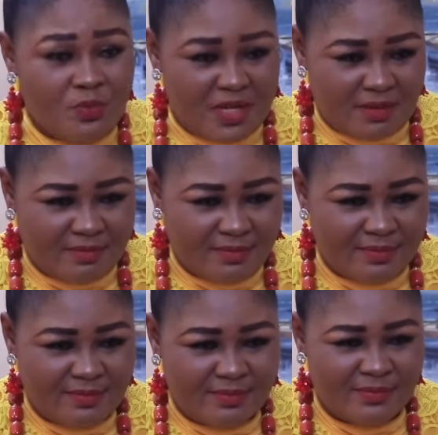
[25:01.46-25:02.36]
to me.
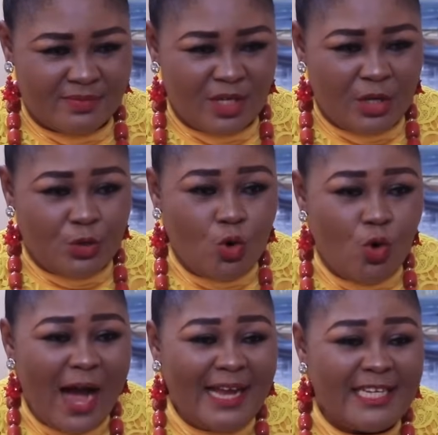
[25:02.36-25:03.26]

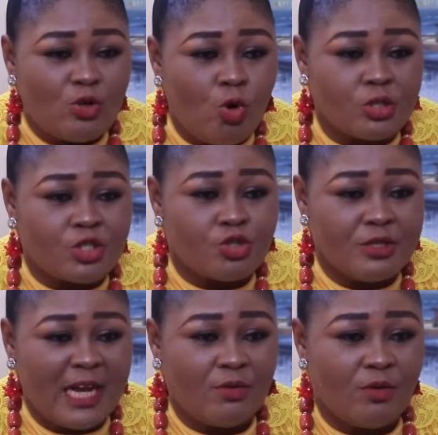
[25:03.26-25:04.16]
You are the
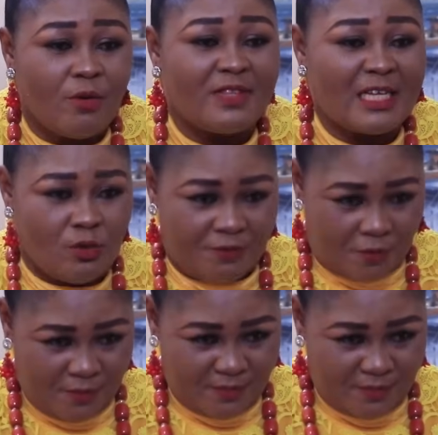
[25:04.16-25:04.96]
custodian of that Ofor.